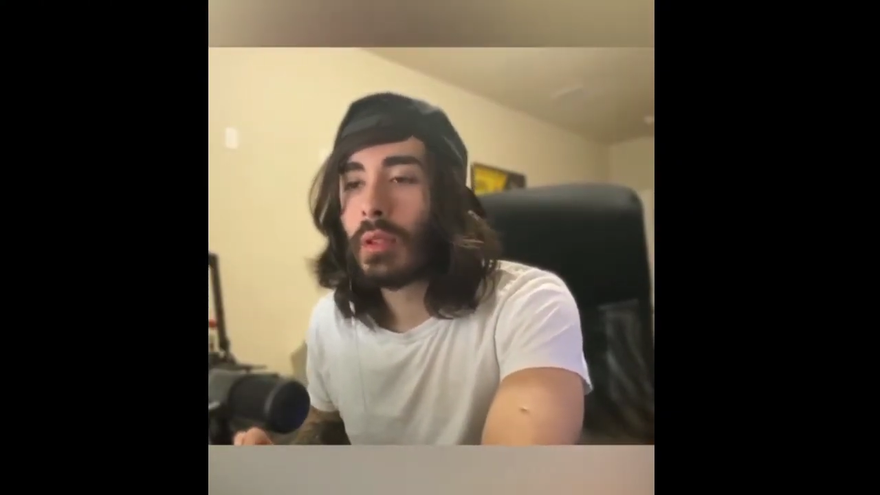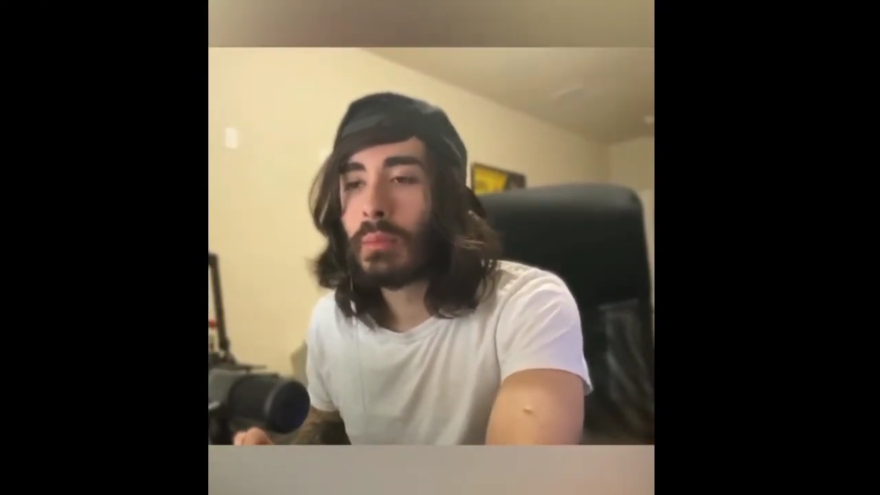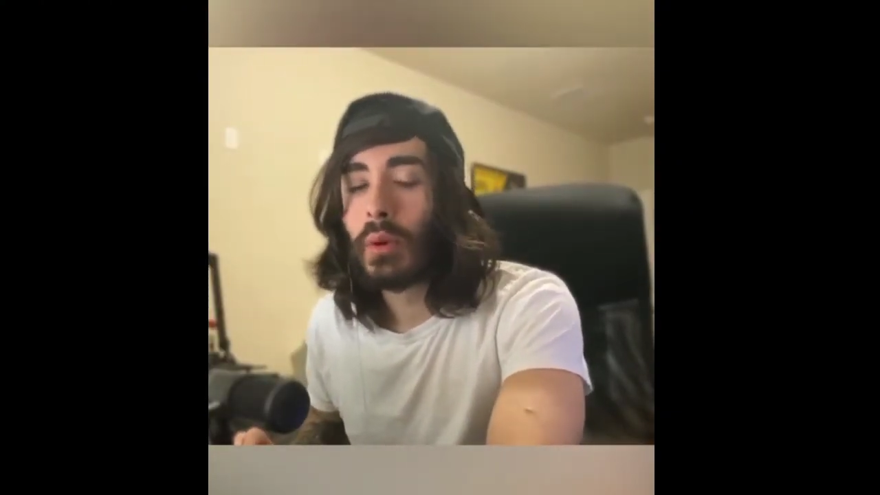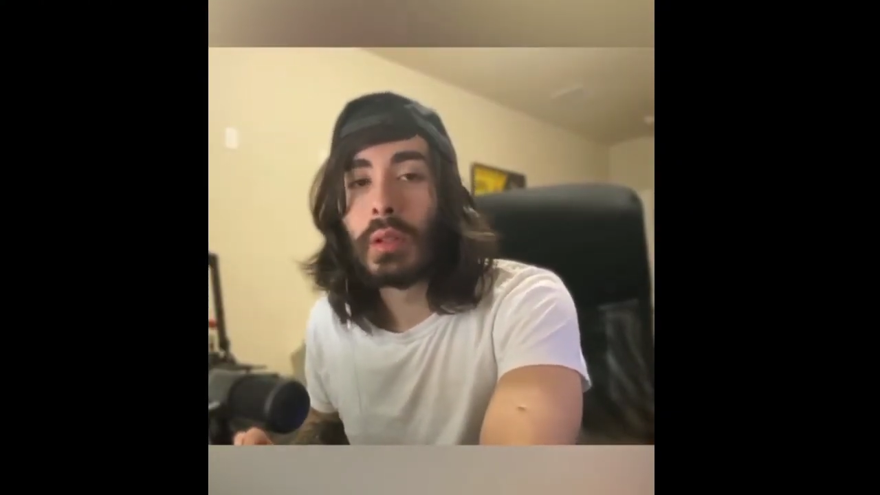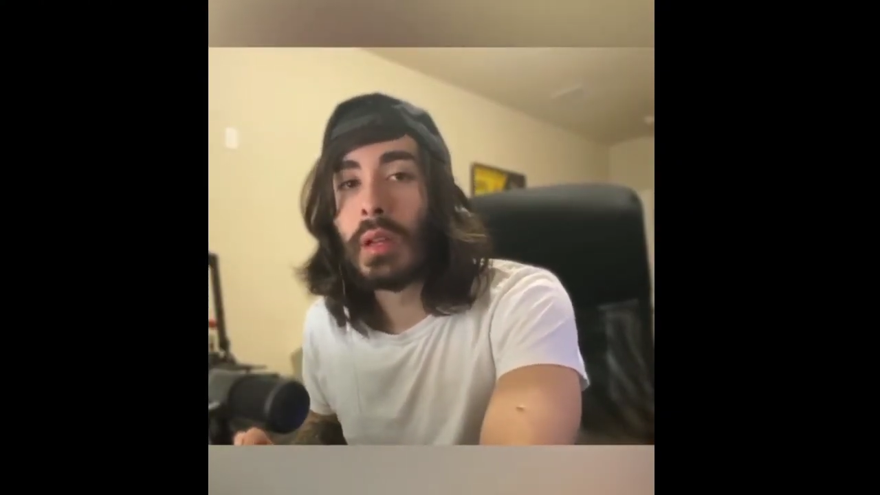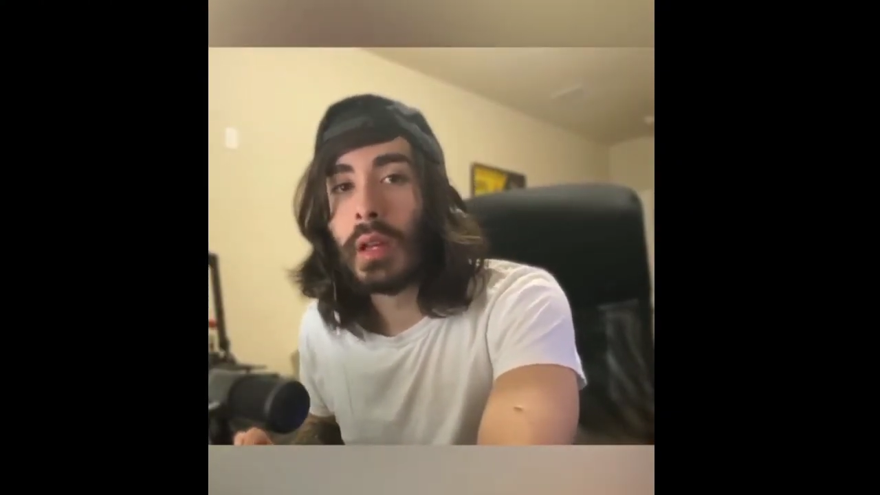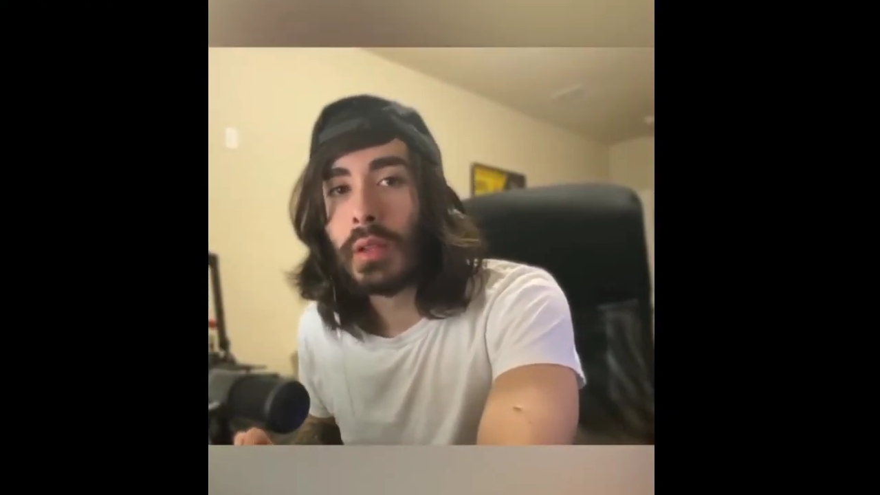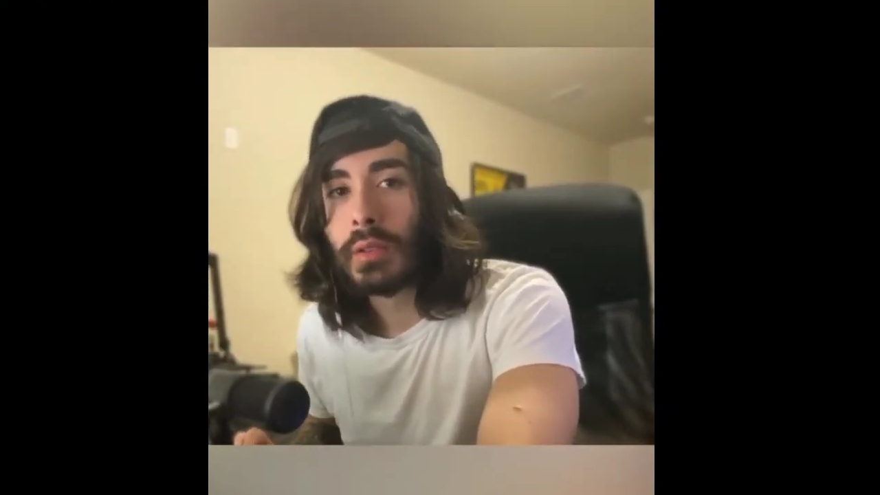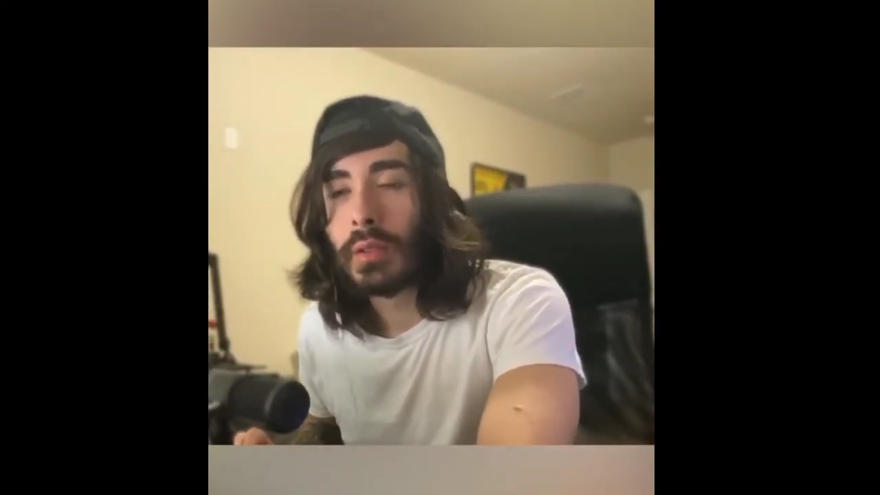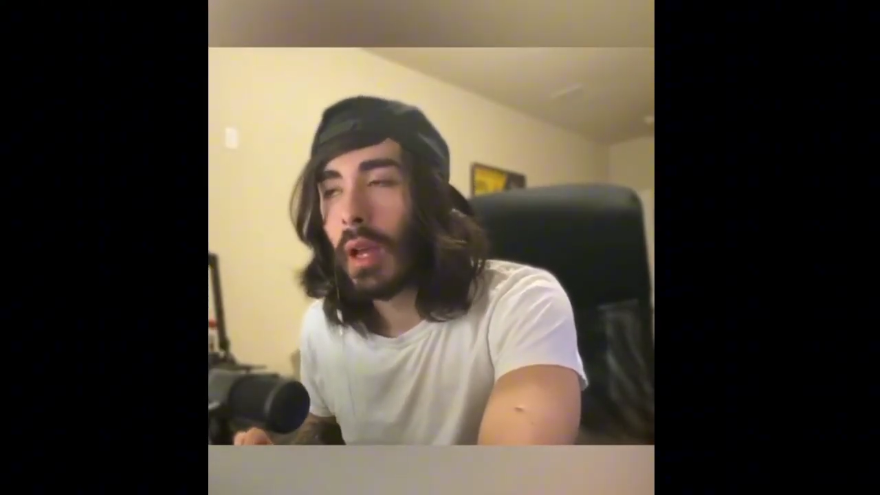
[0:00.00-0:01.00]
eat a bowl of
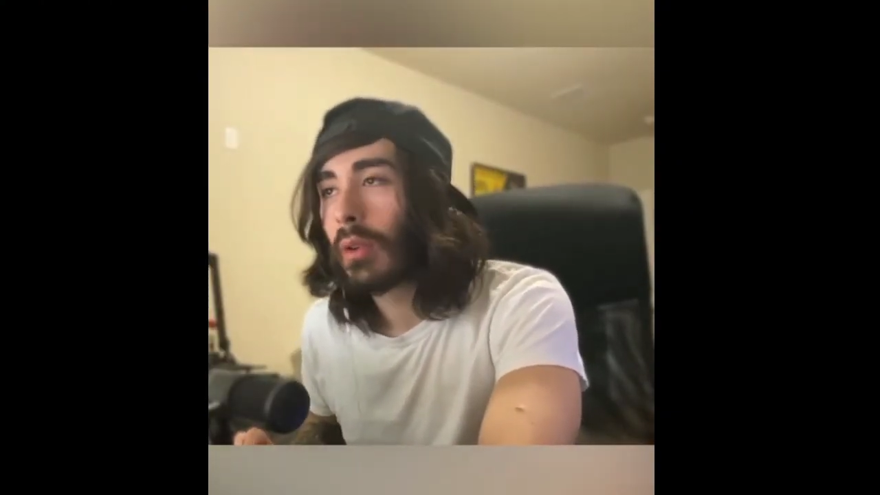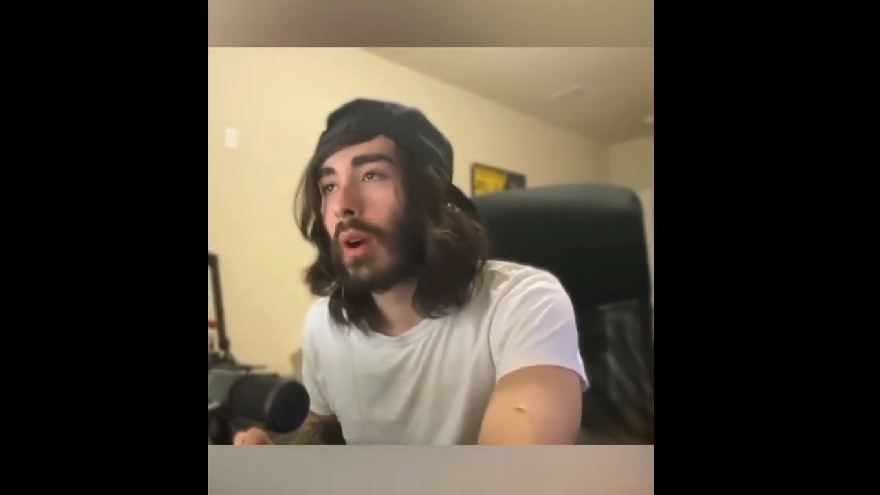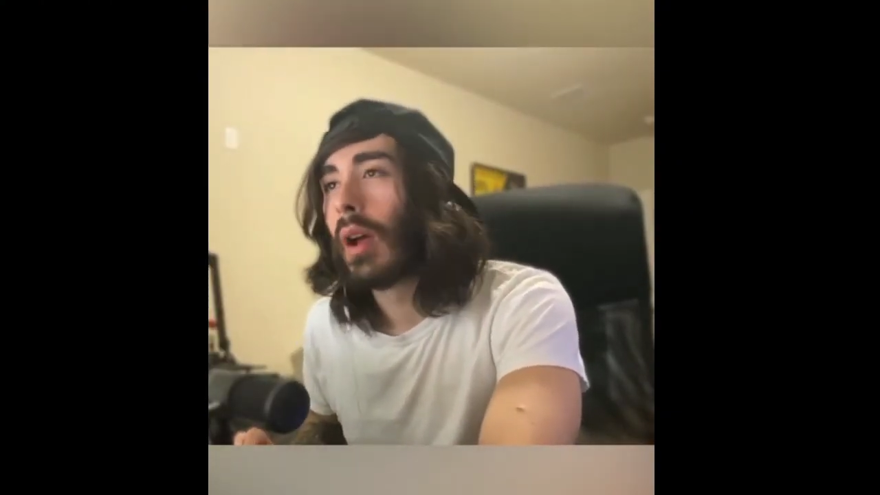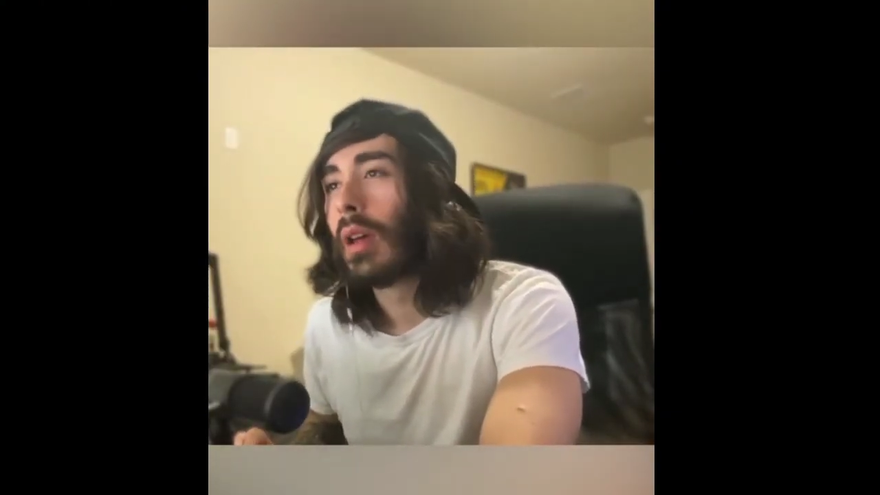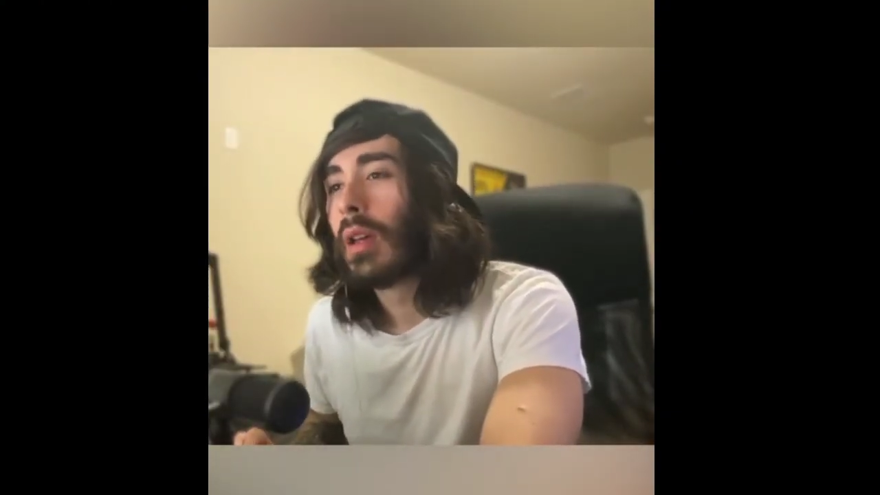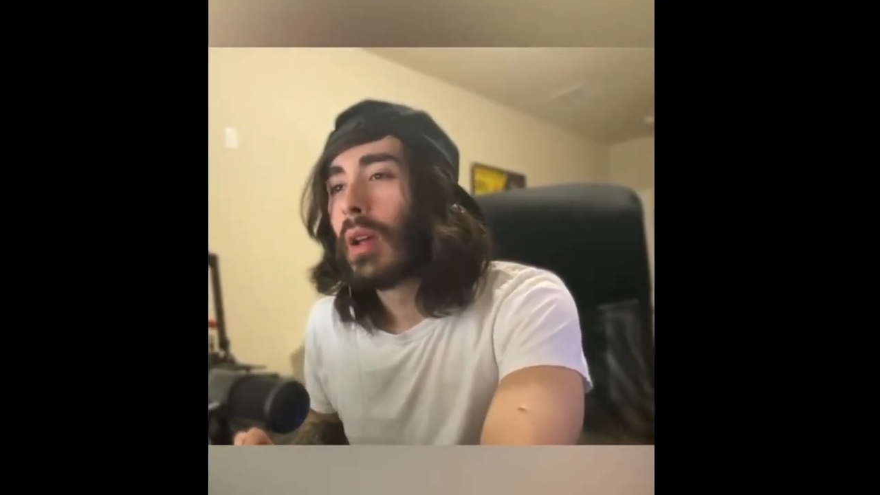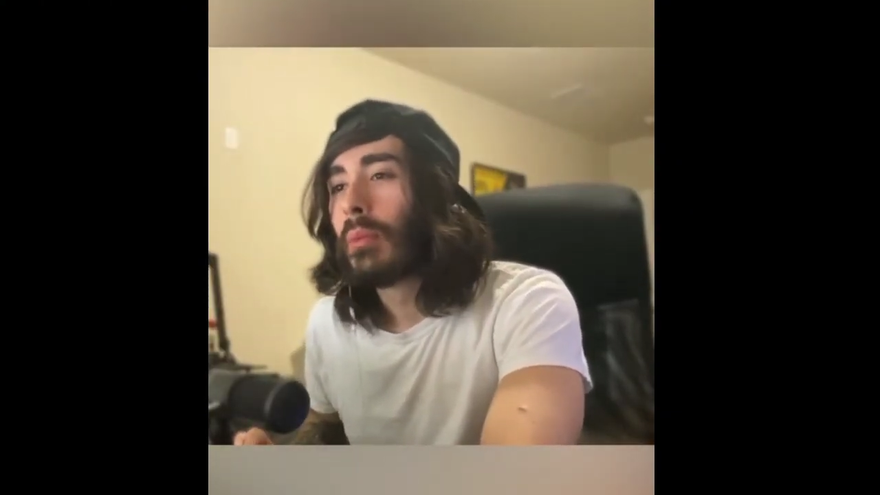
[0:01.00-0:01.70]
nails, not cry.